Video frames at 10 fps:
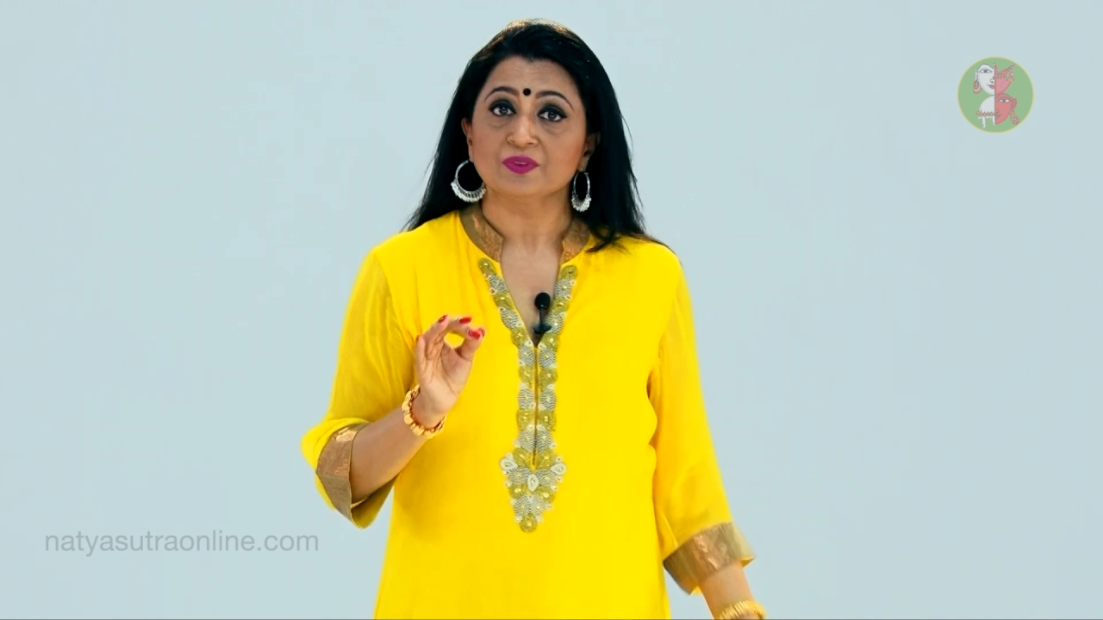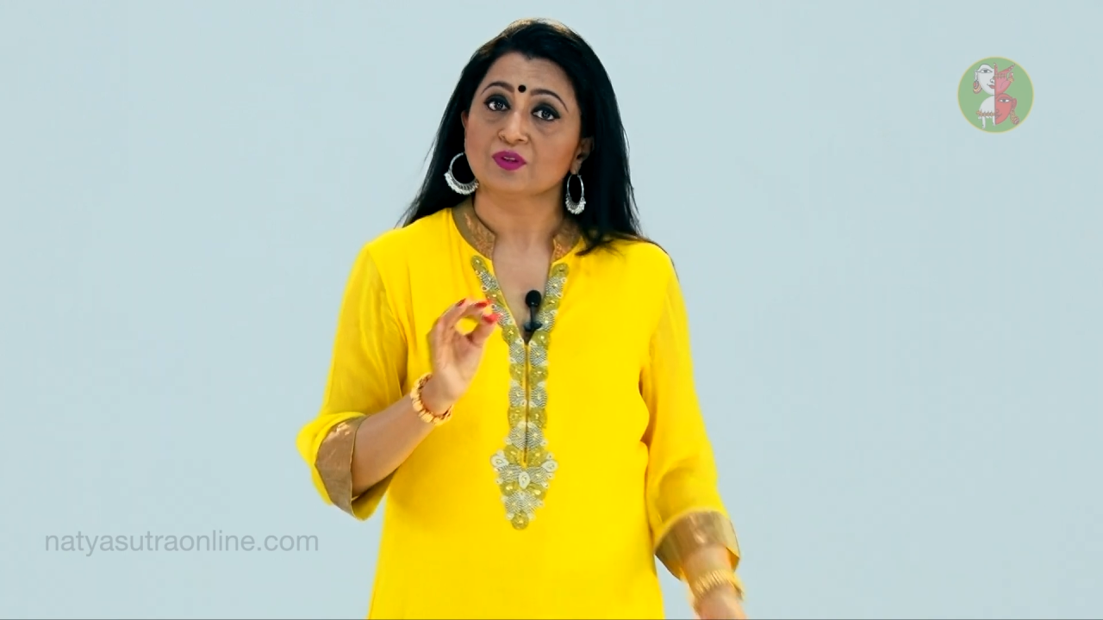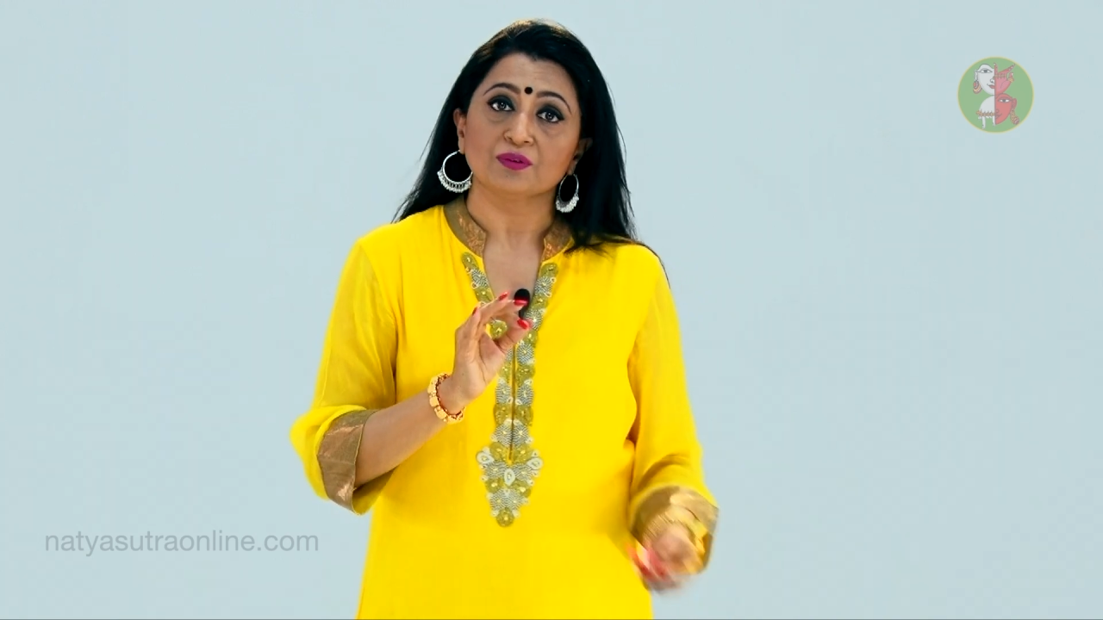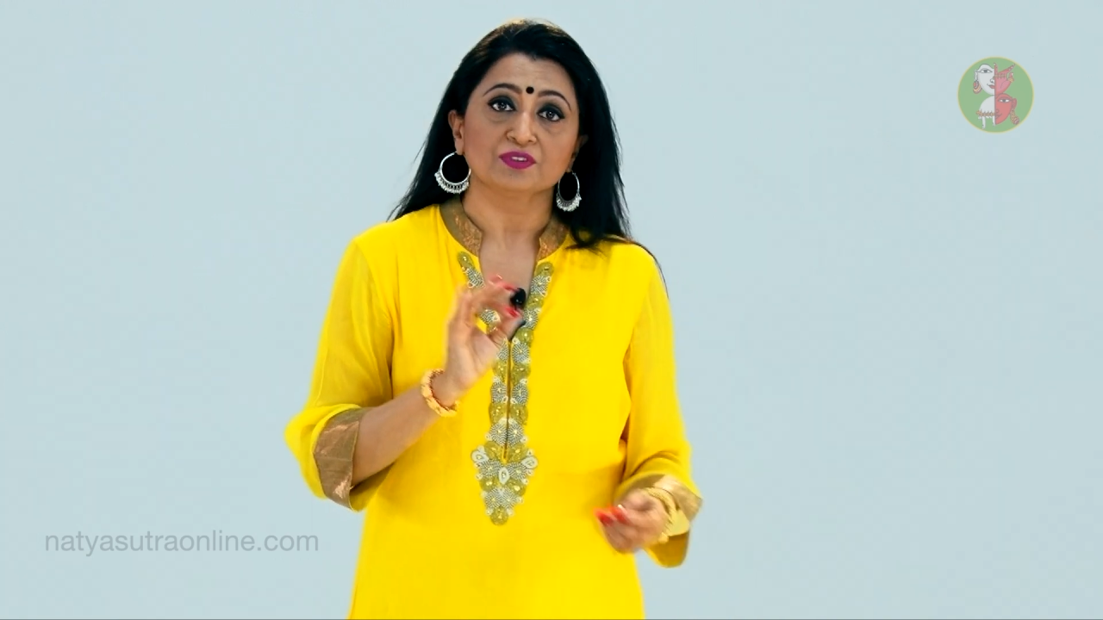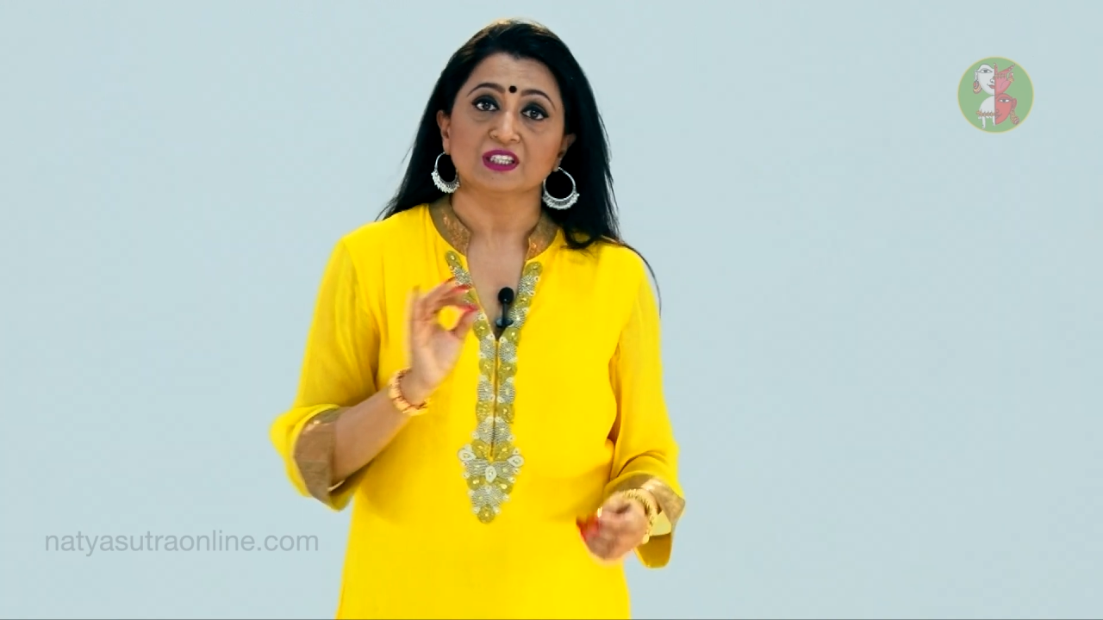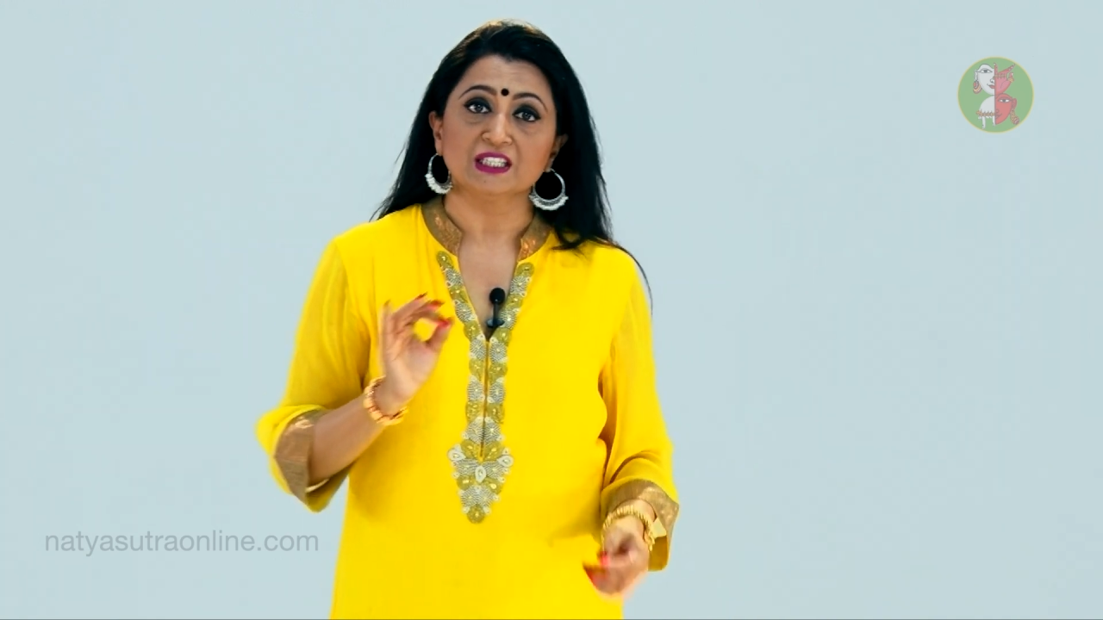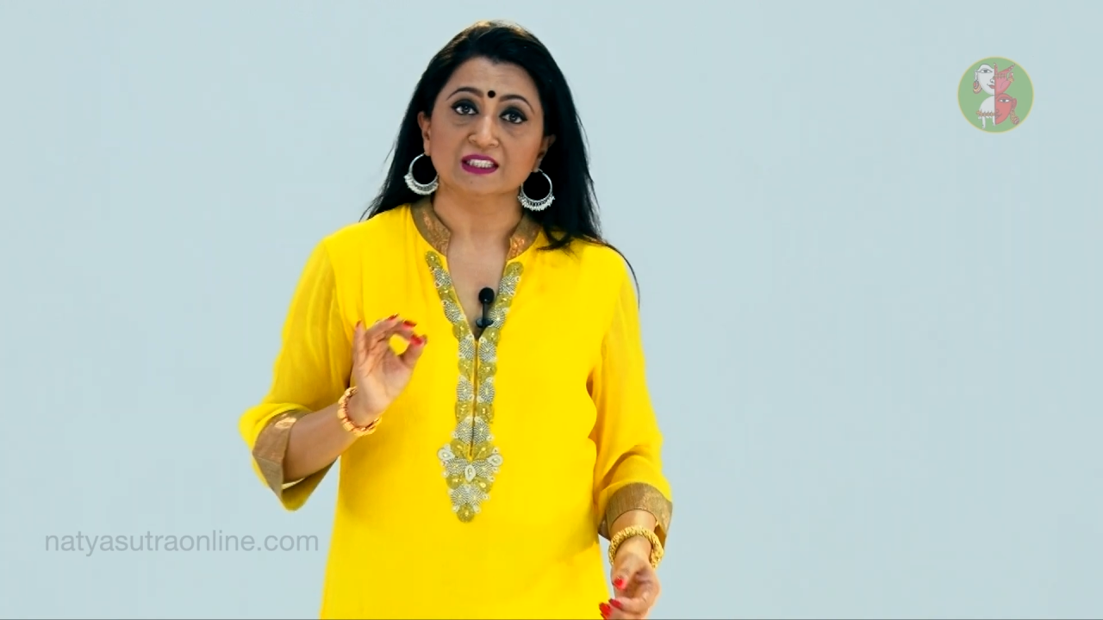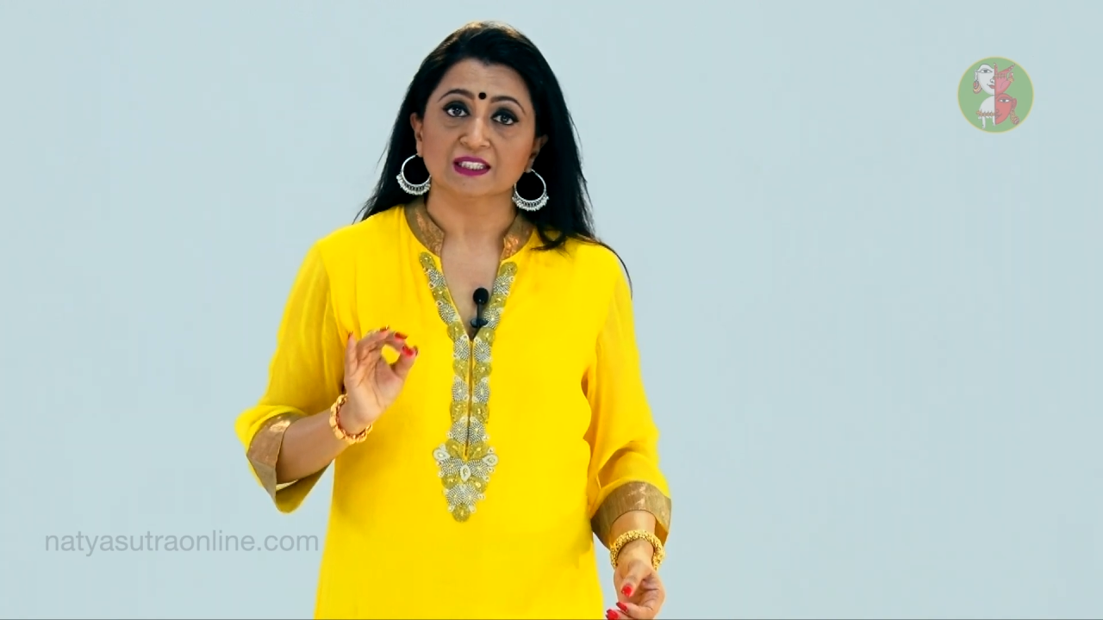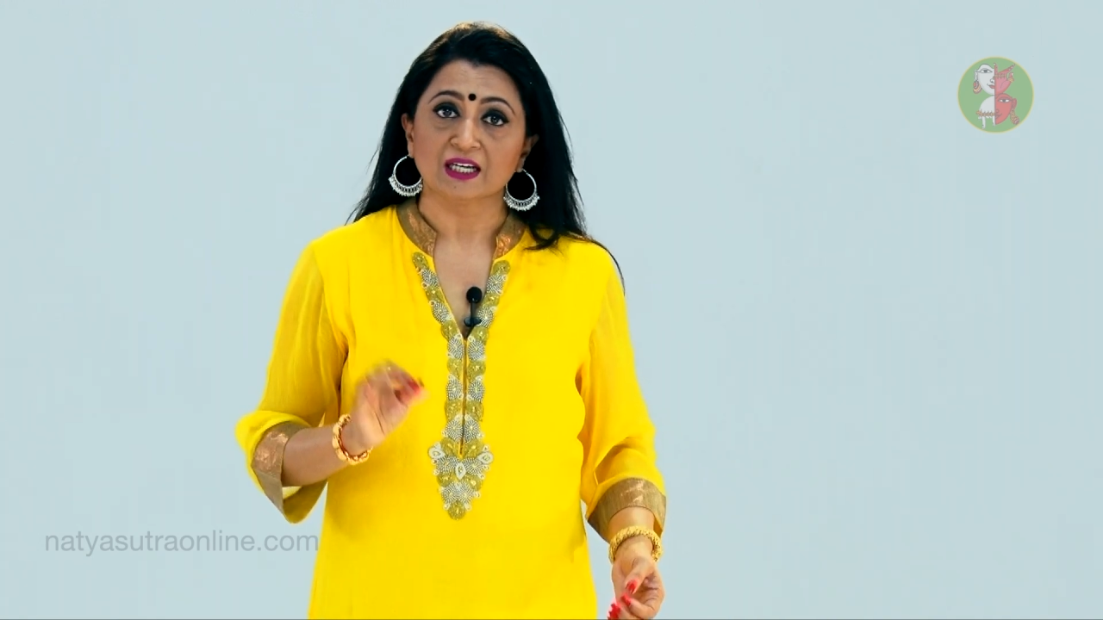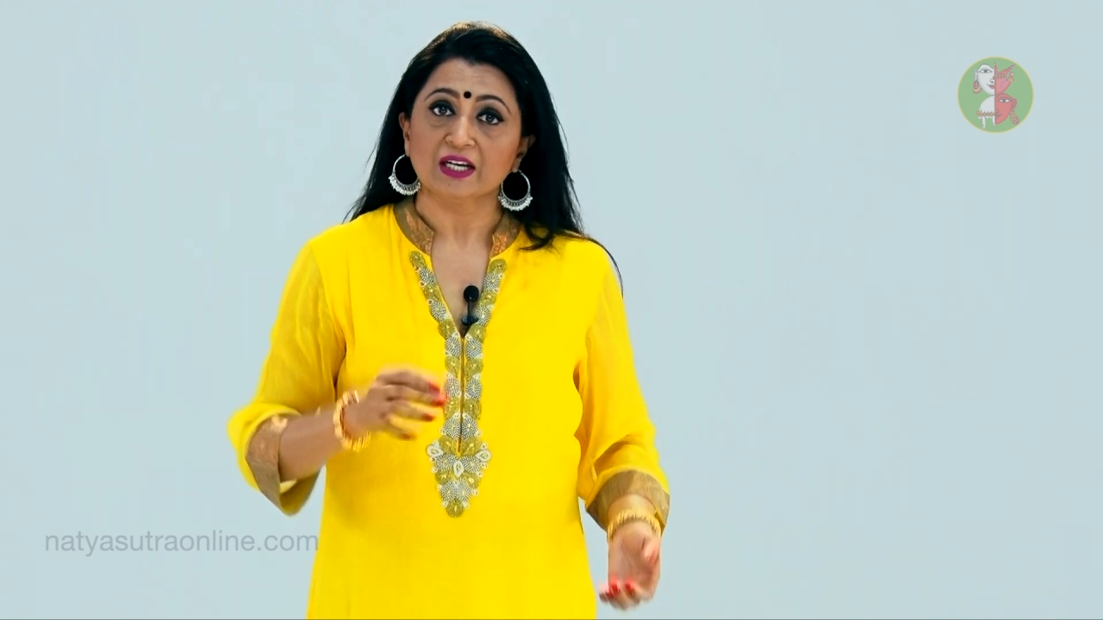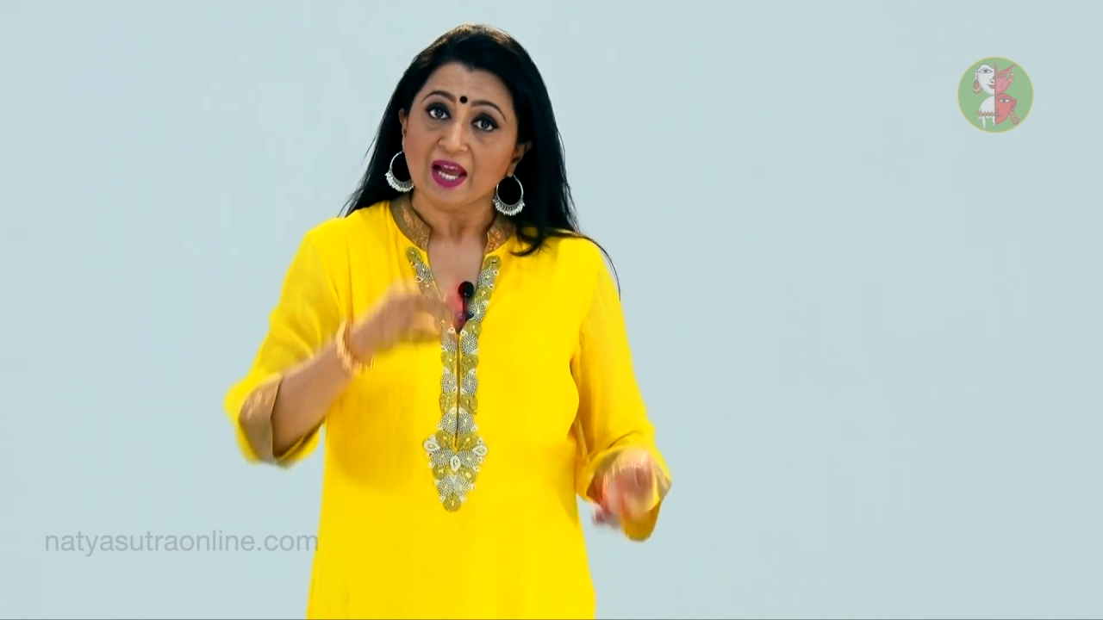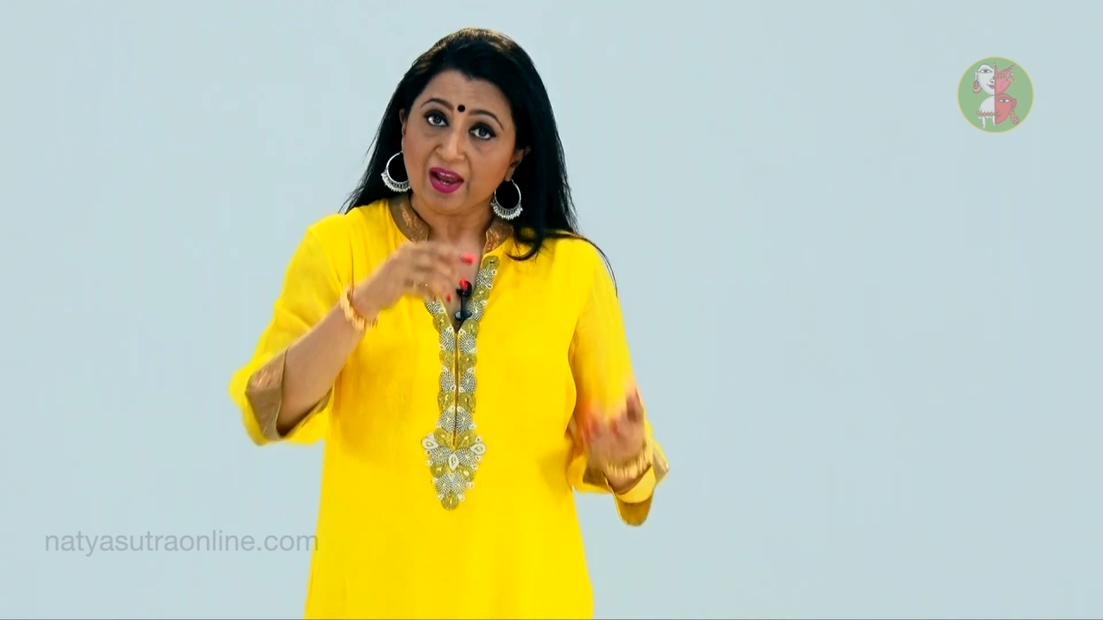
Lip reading: of the teen tal